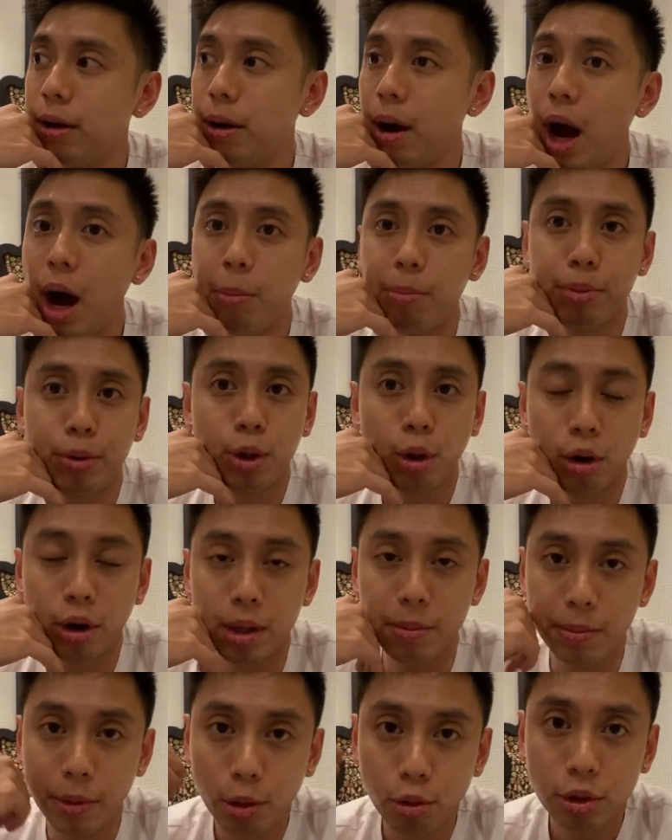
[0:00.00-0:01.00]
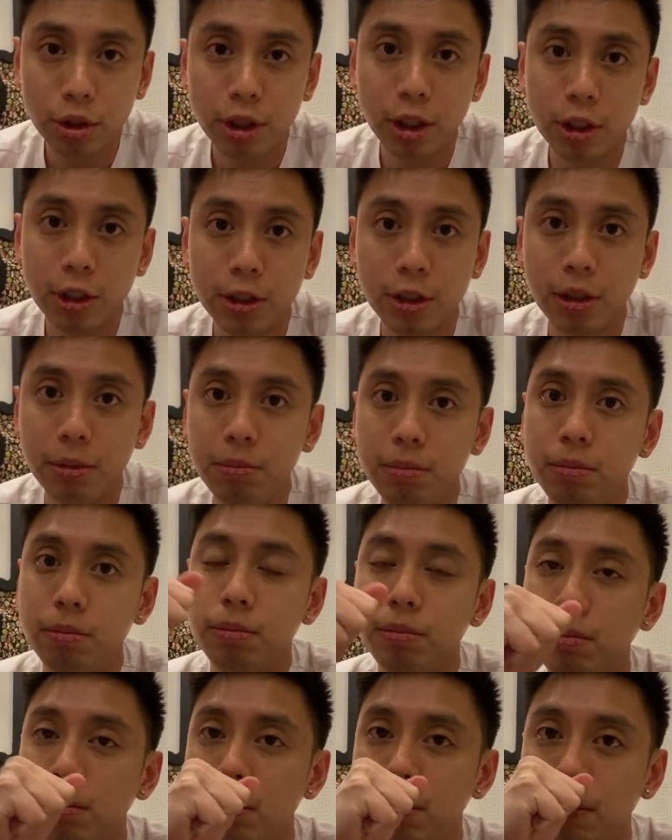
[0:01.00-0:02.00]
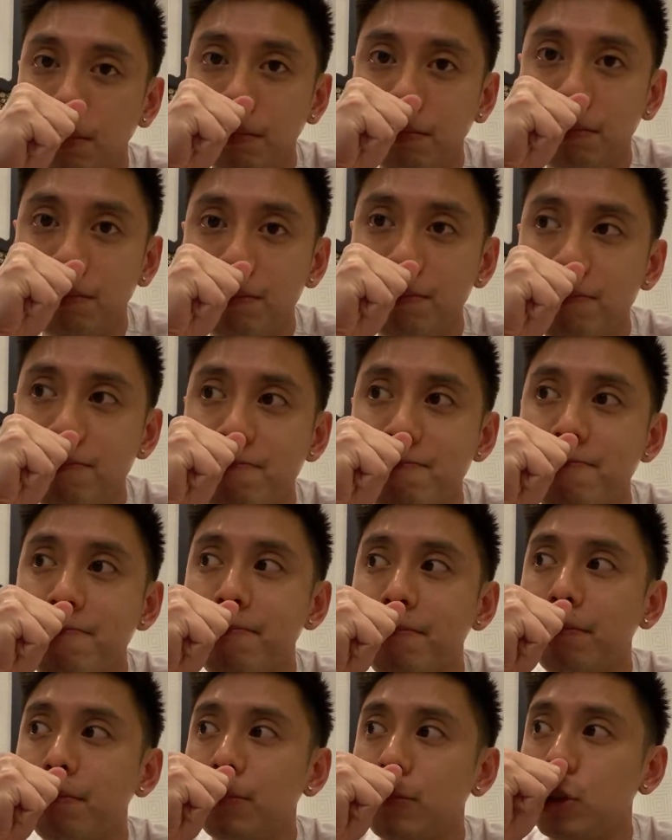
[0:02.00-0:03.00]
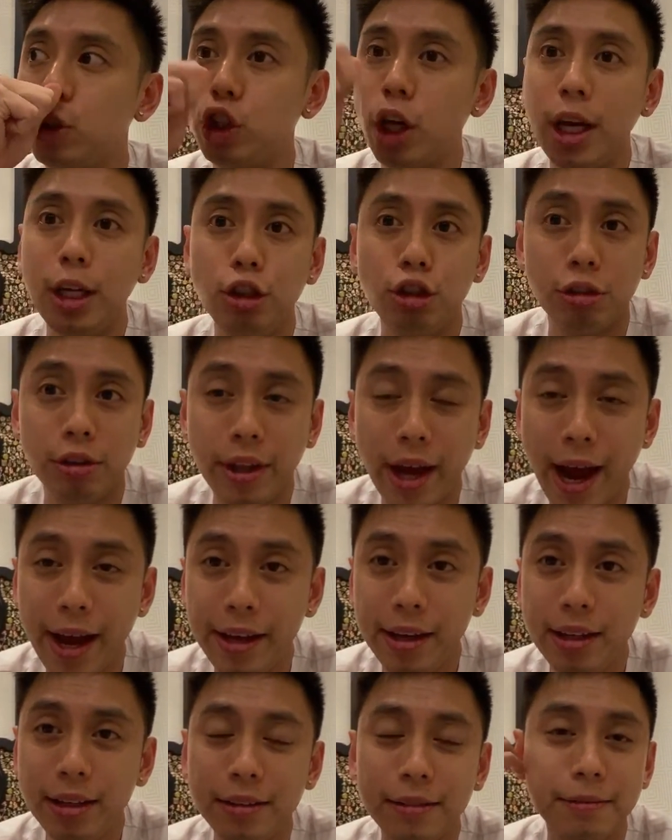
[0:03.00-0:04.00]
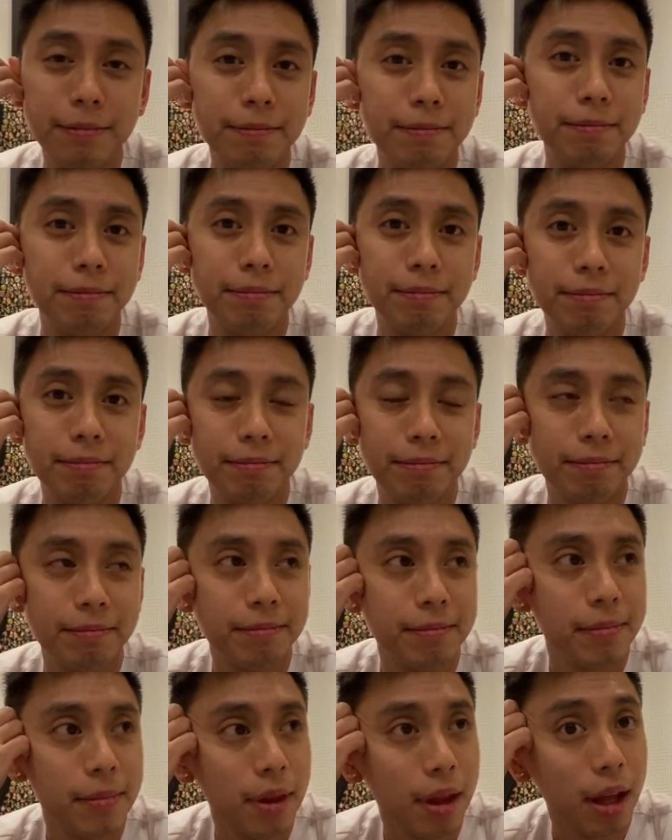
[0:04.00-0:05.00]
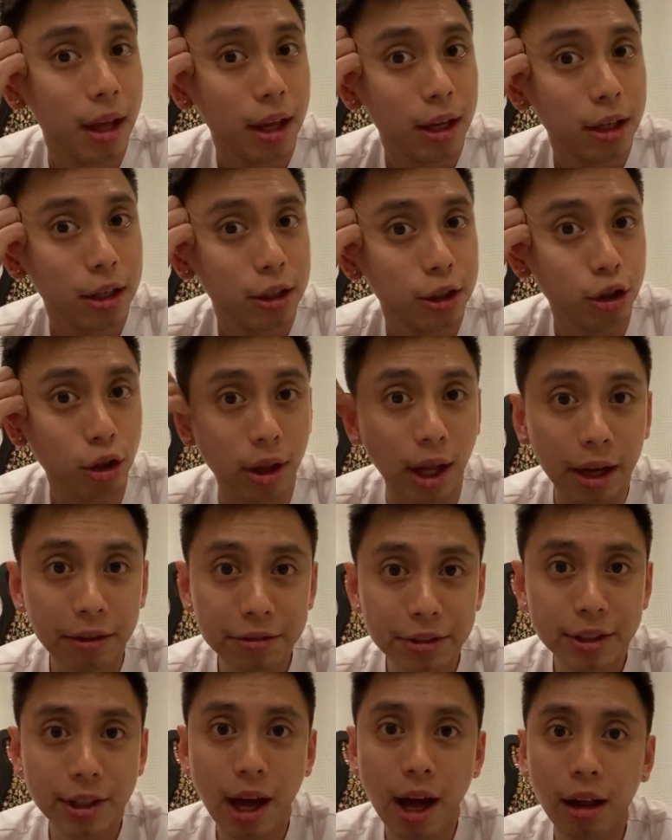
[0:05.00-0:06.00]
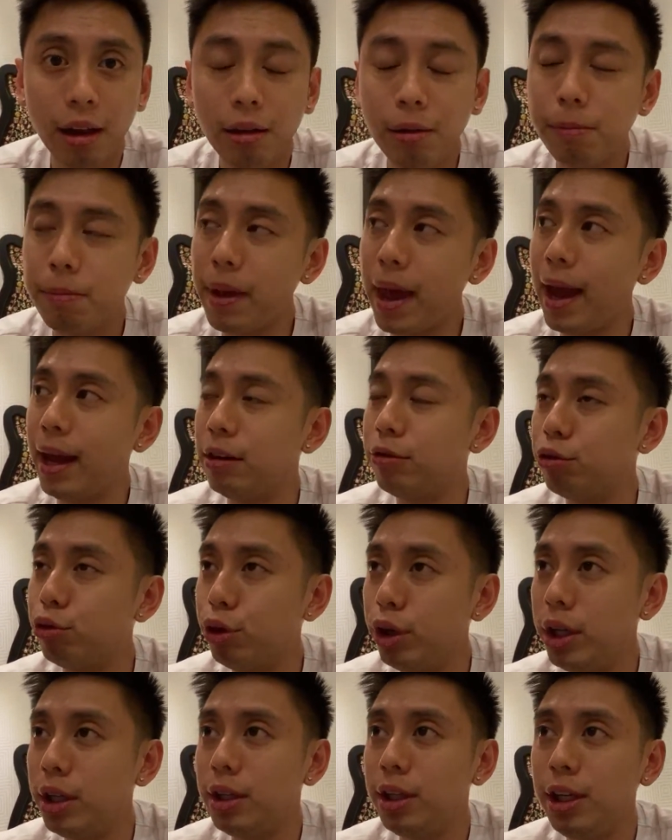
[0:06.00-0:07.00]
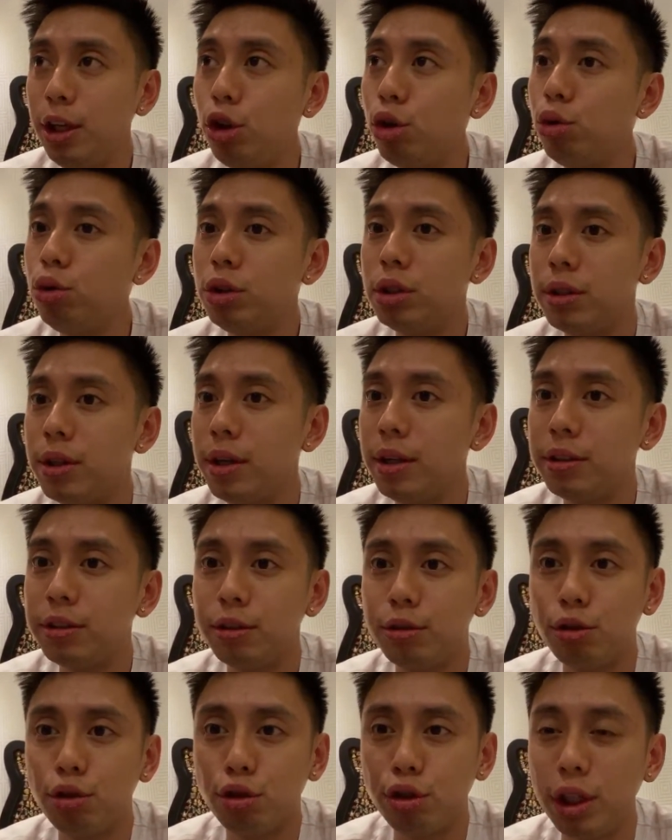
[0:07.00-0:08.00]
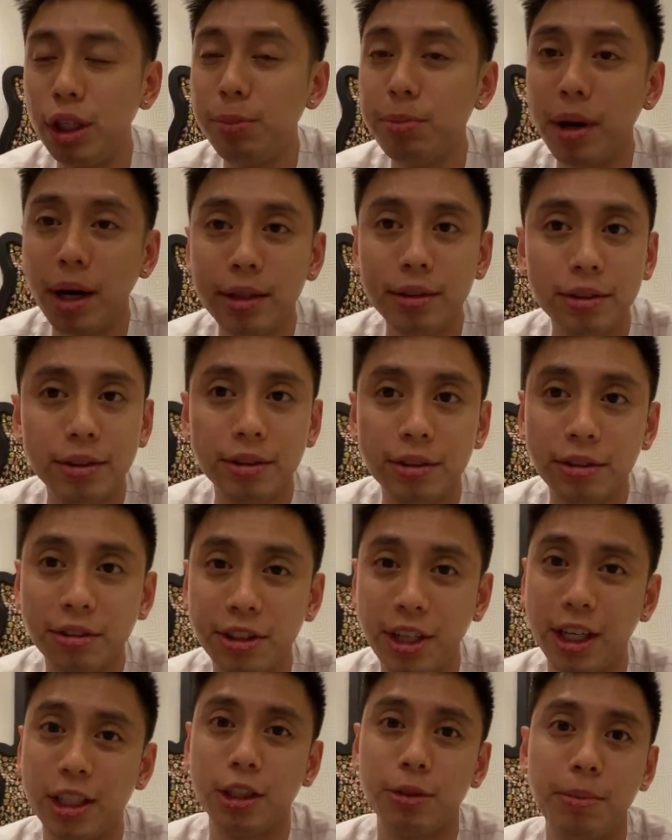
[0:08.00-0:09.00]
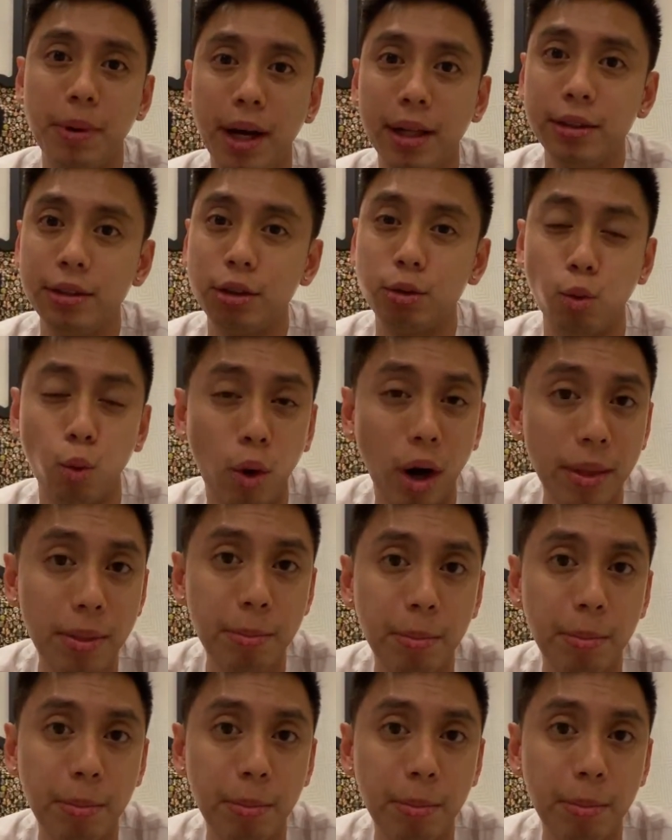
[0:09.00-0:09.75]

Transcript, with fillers: up your immune system, change your diet, your lifestyle, and really use these three months, six months, one